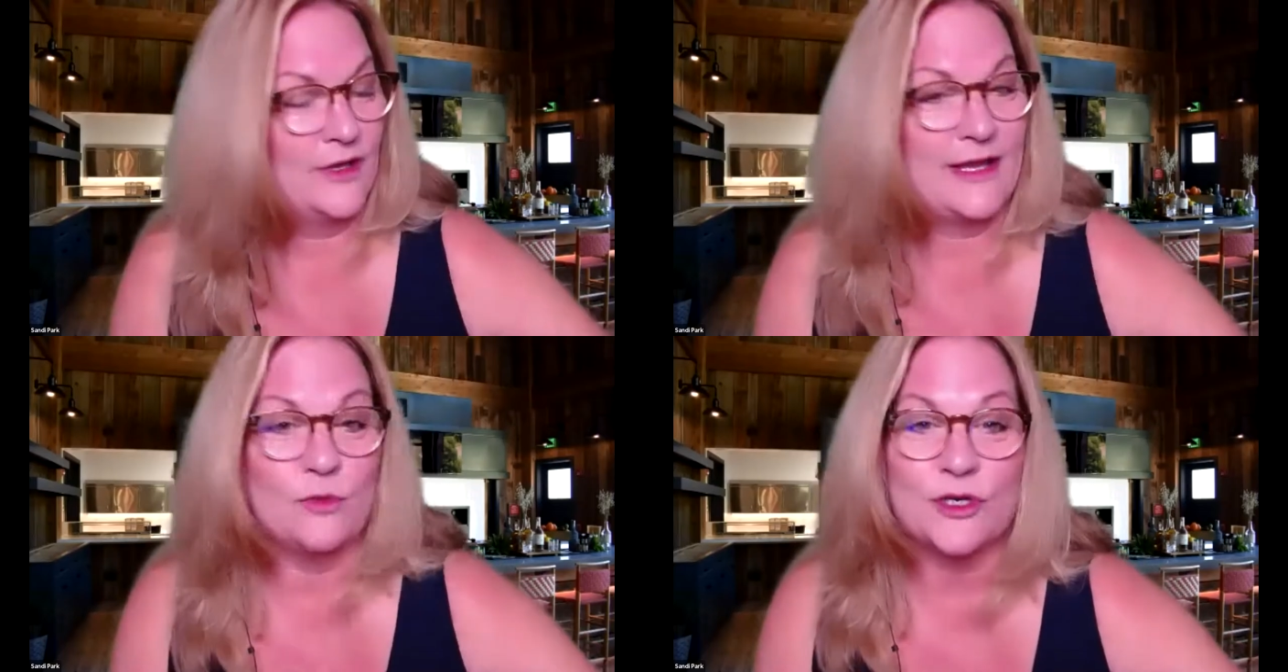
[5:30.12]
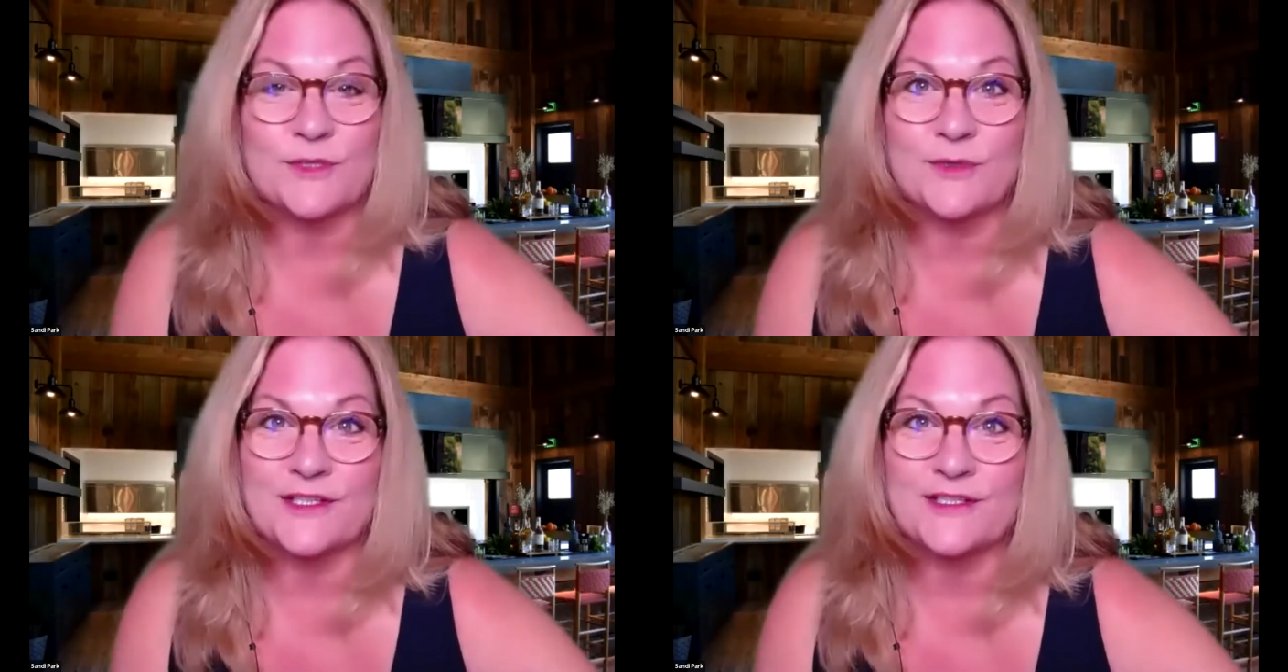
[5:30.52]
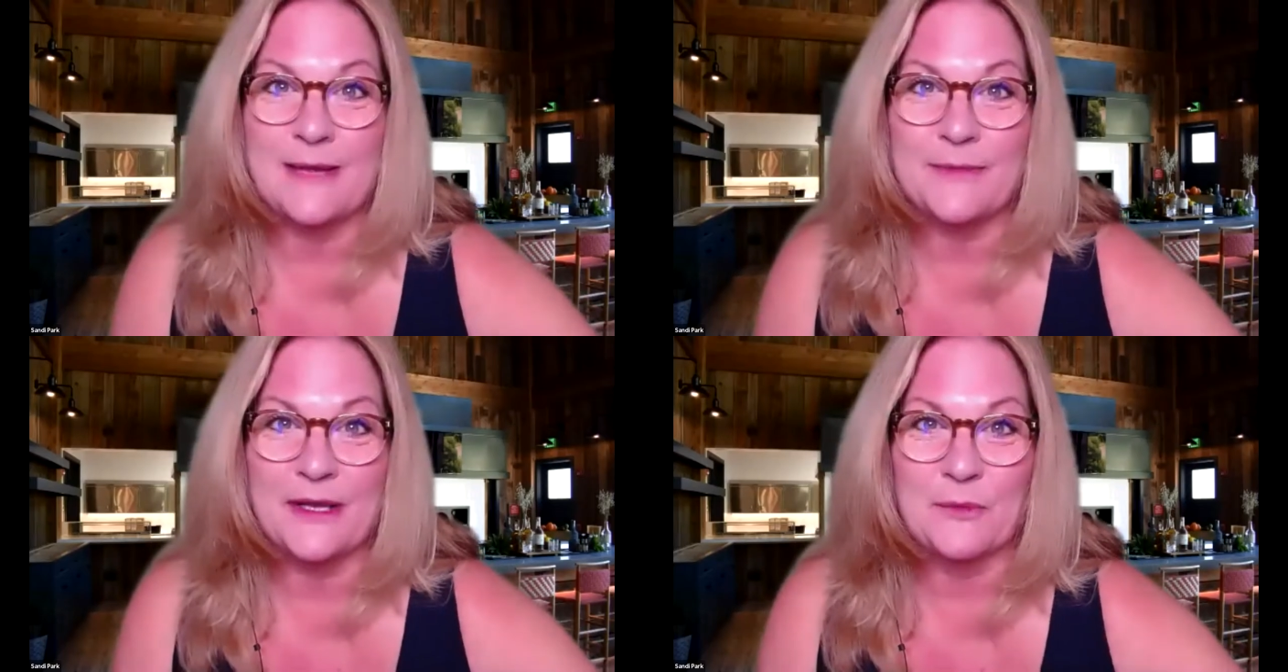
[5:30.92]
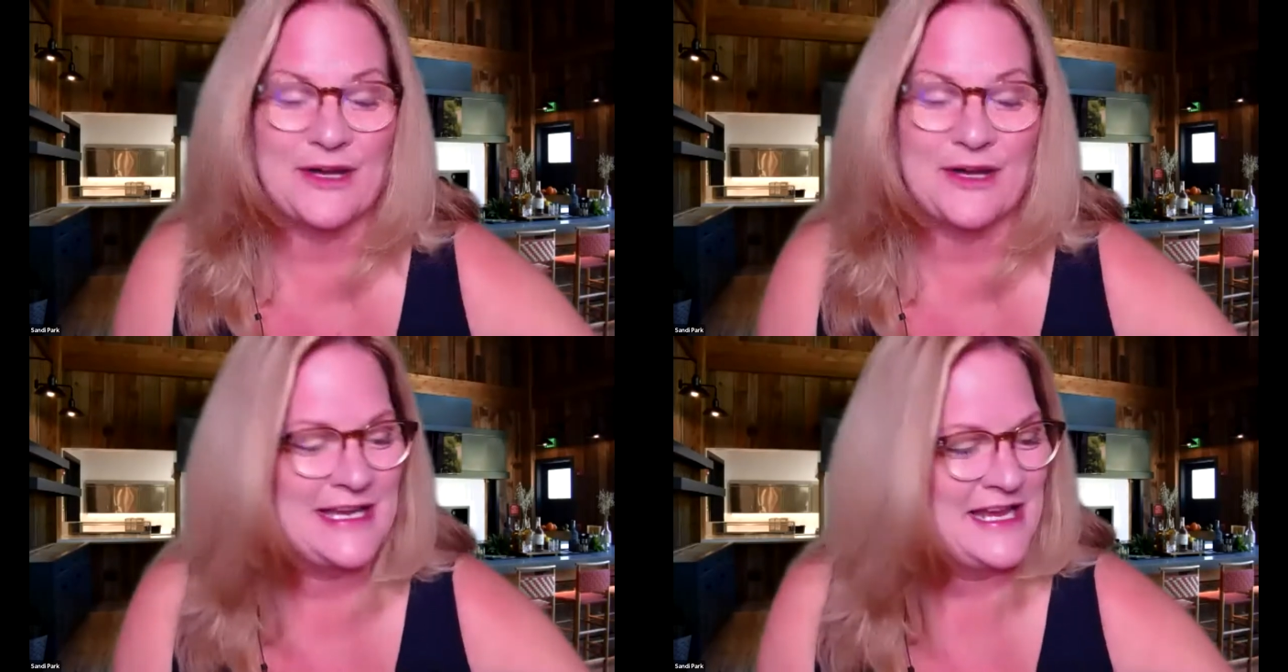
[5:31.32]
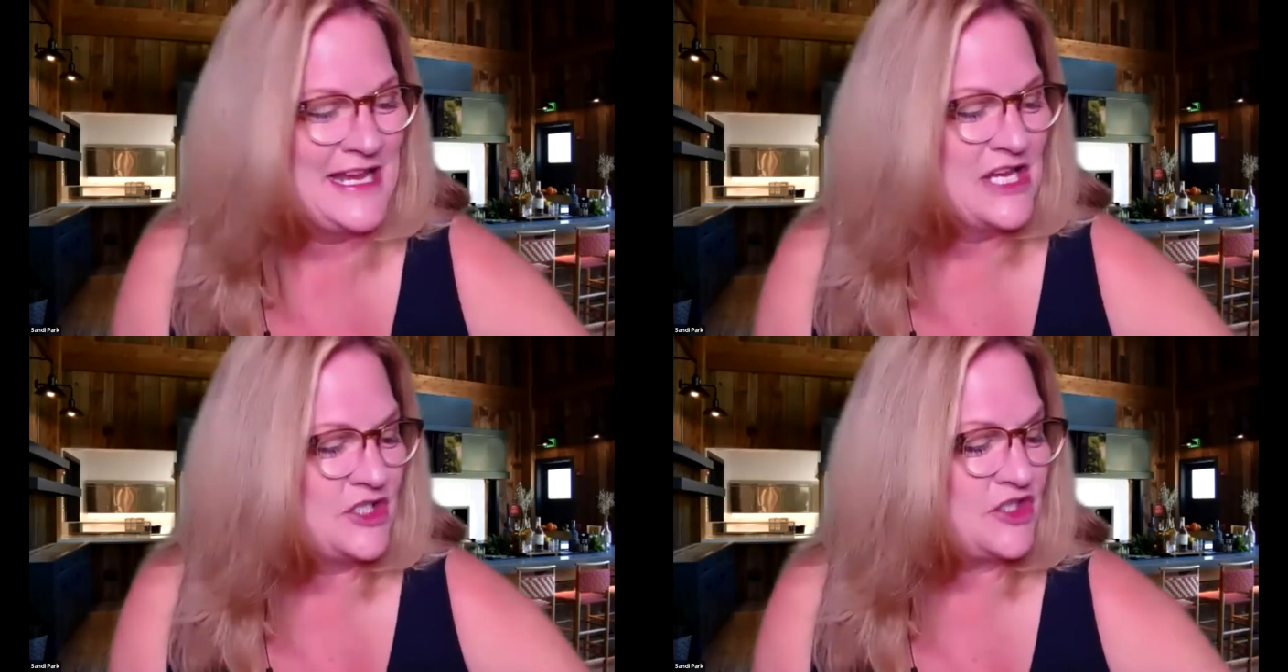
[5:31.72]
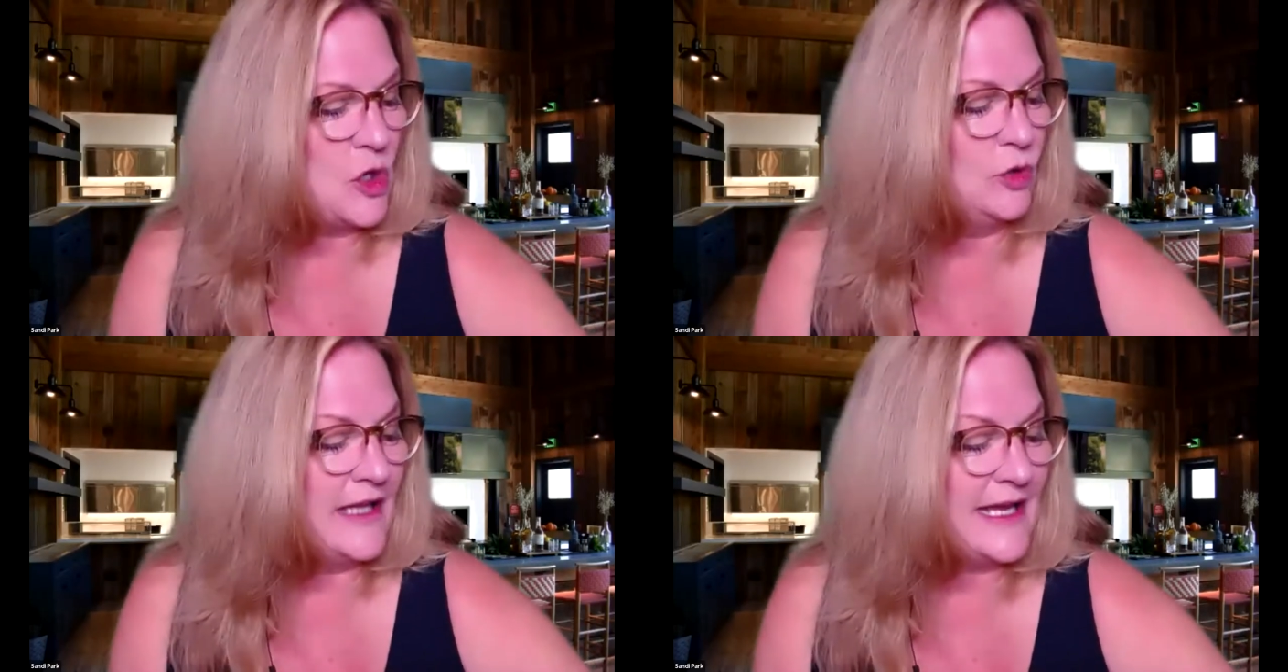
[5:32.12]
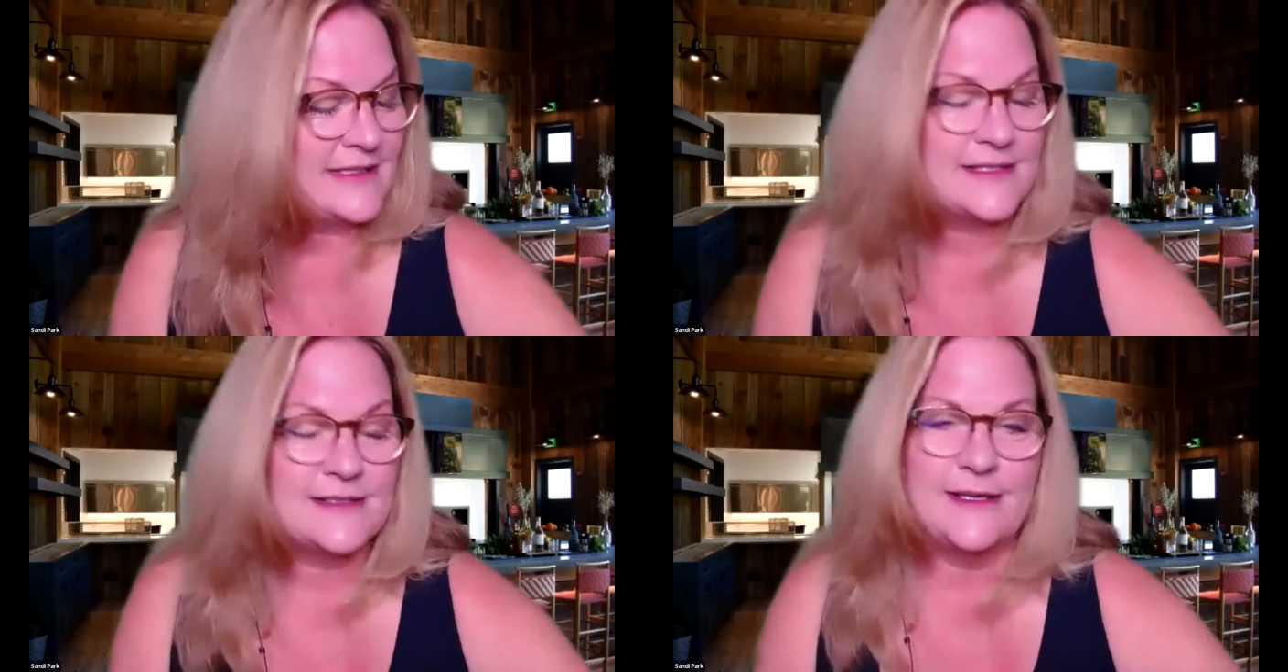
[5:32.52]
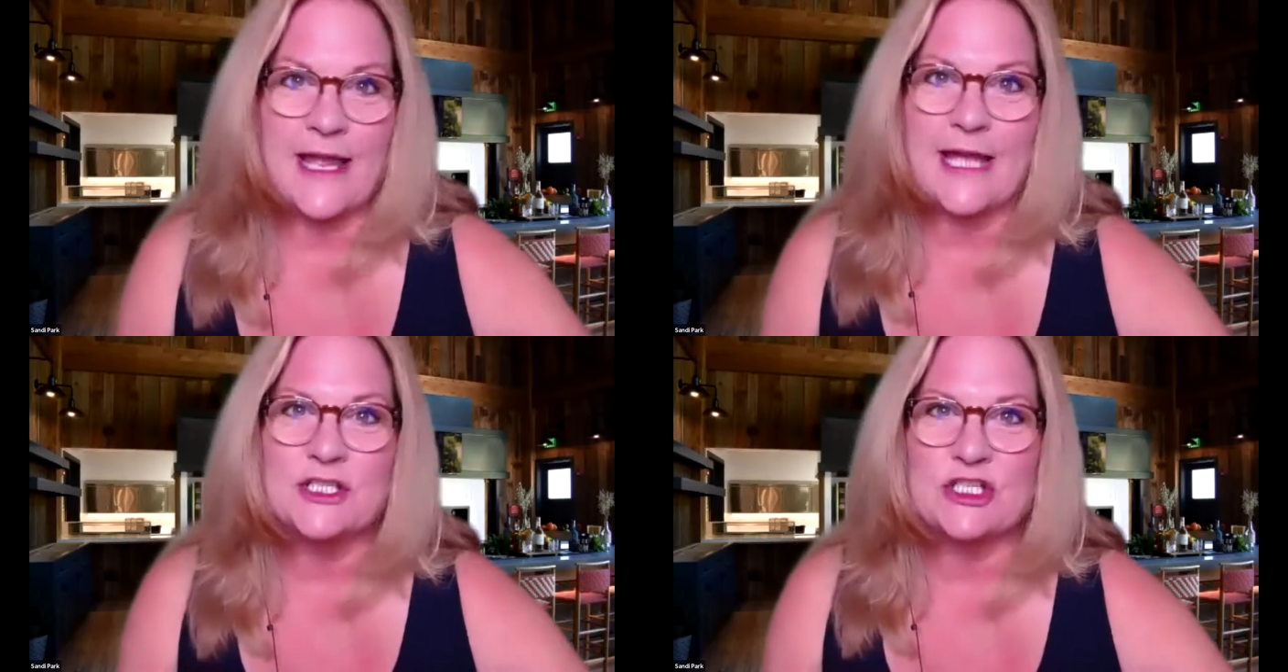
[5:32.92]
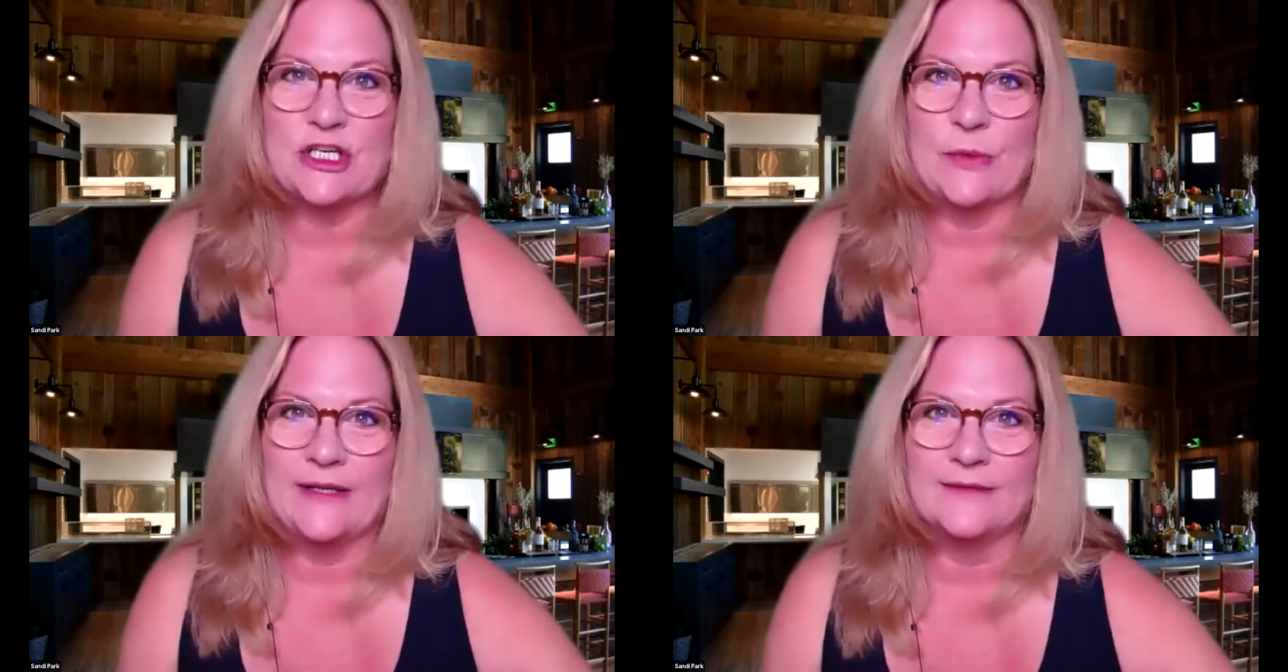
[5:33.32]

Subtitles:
Well, that works with the timing that we're in. So let's get to it.